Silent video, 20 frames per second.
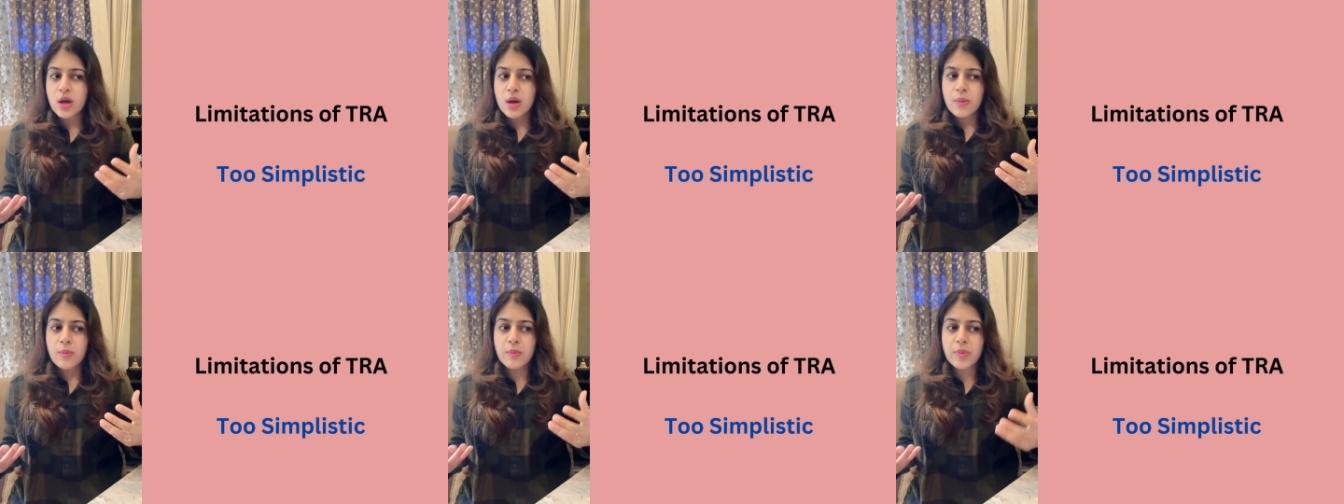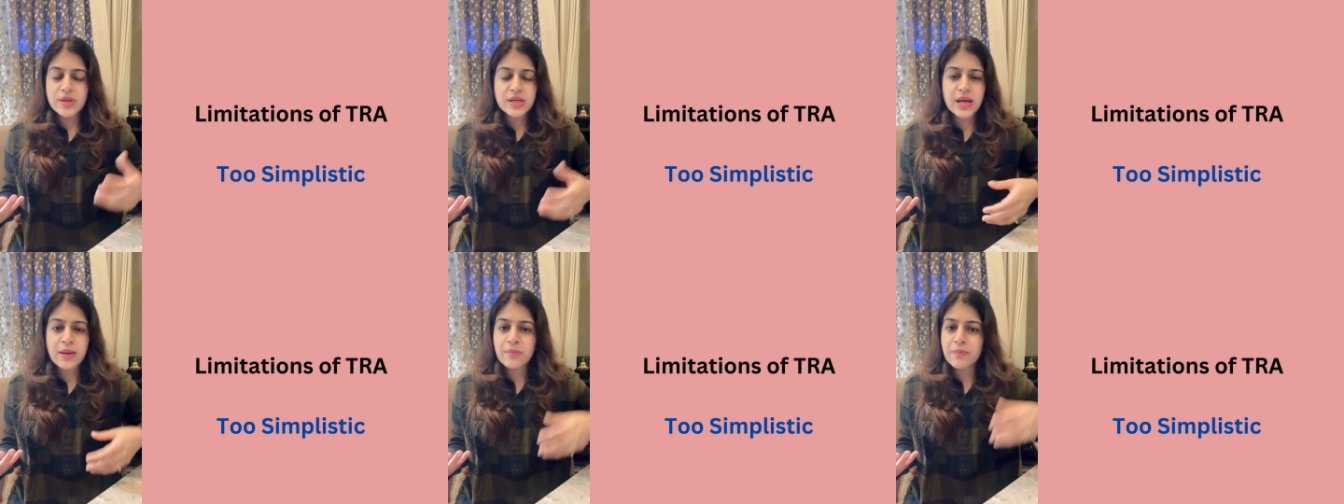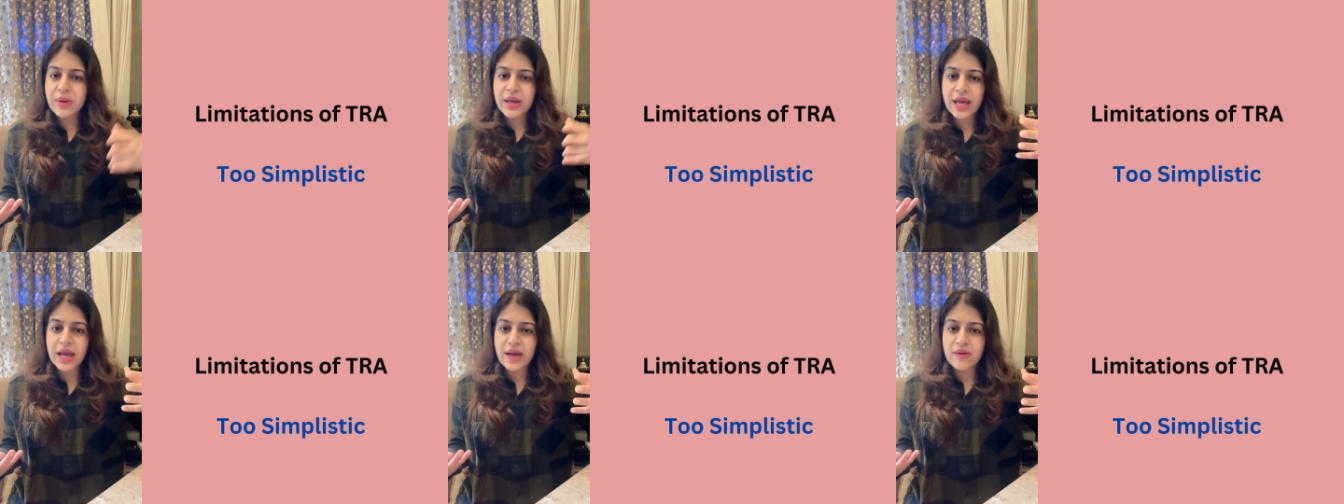but I'm
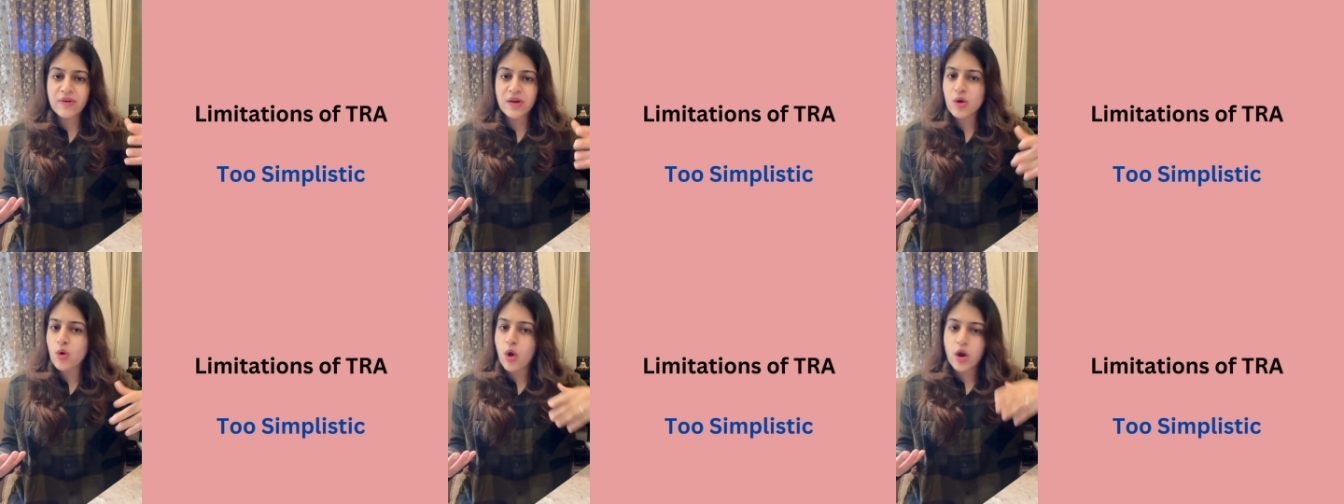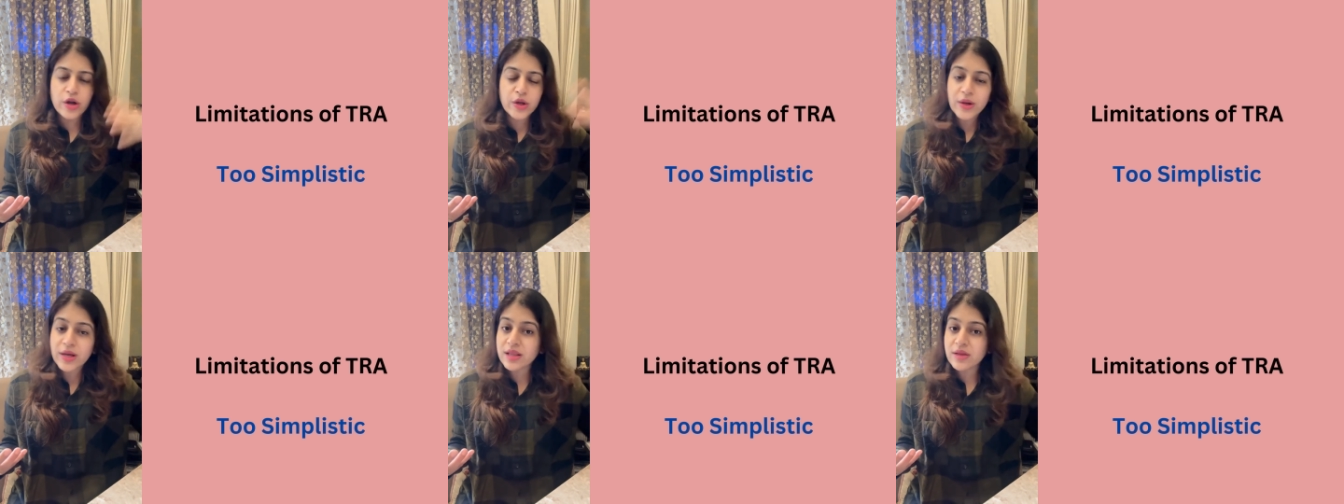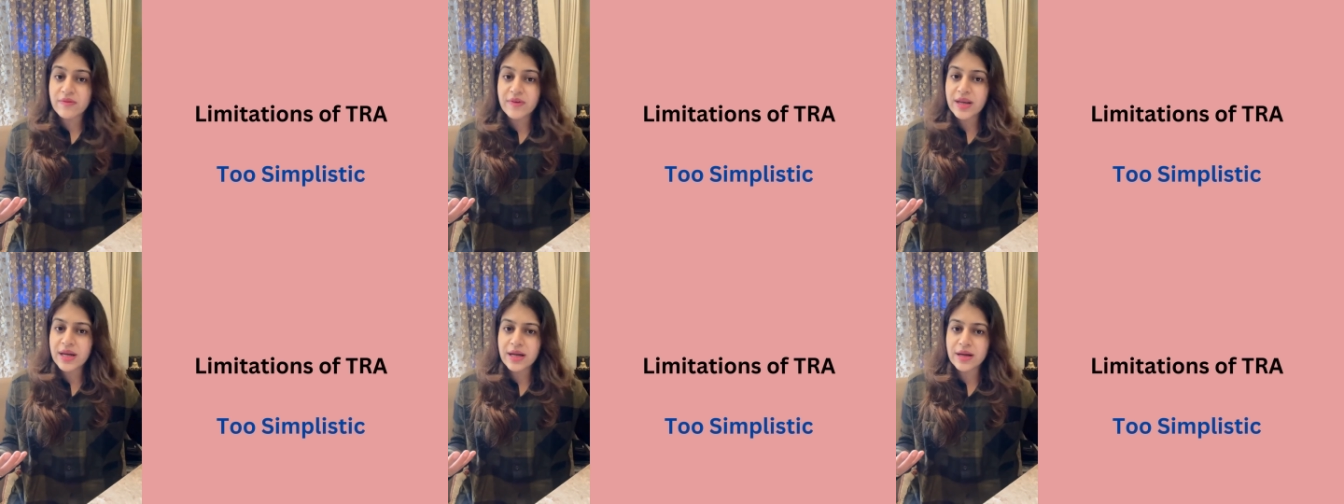behaving altogether
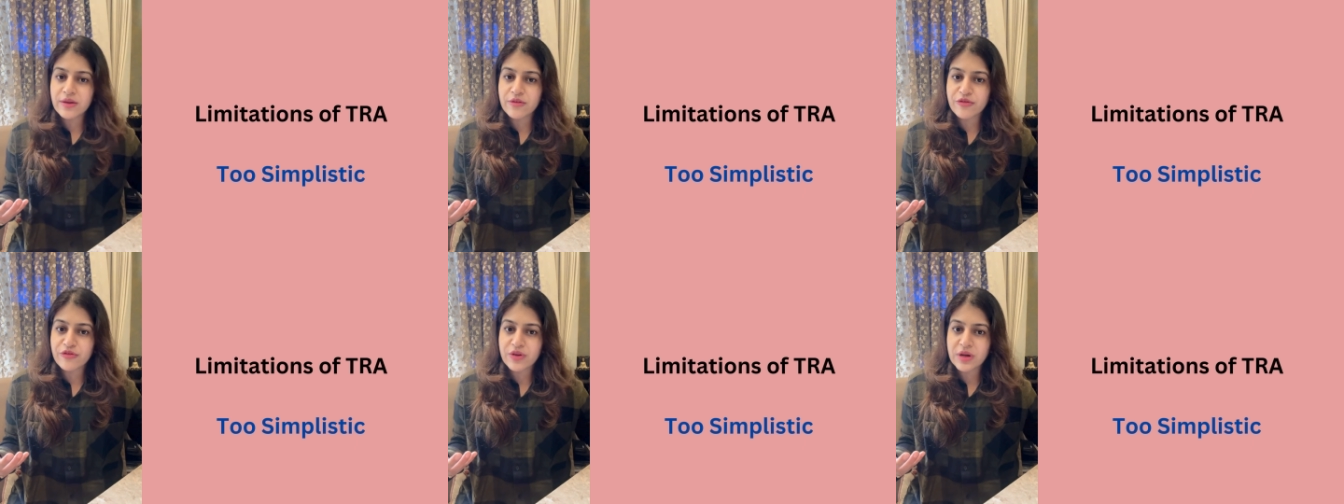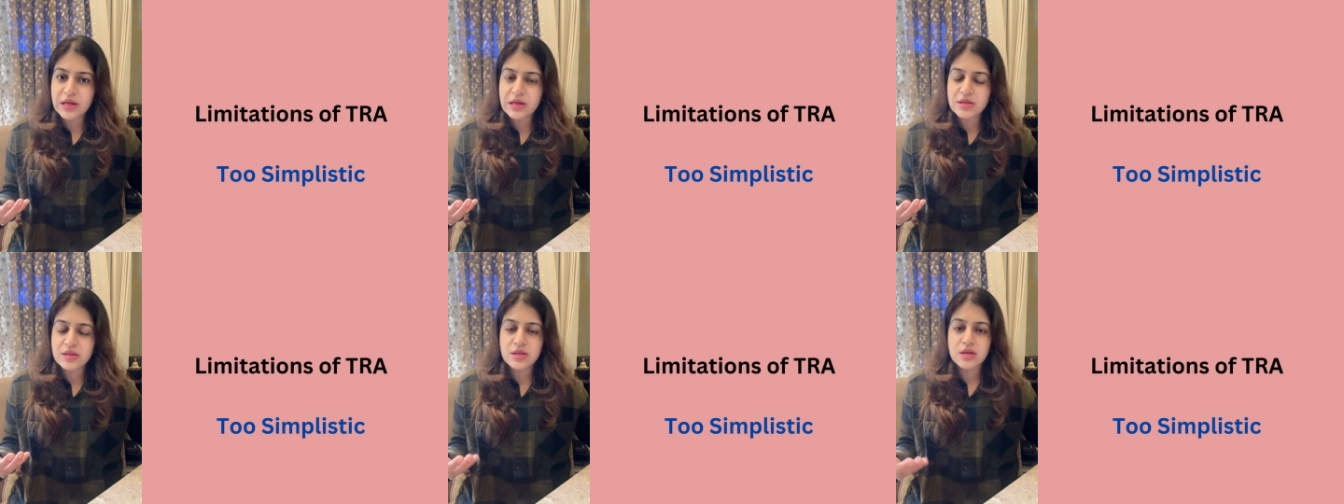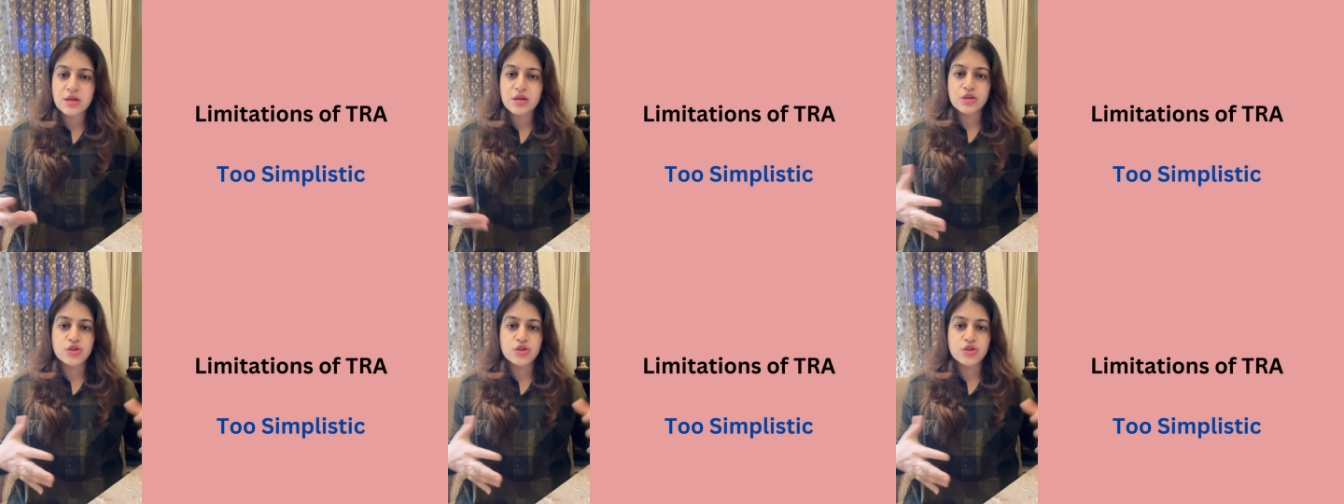very different.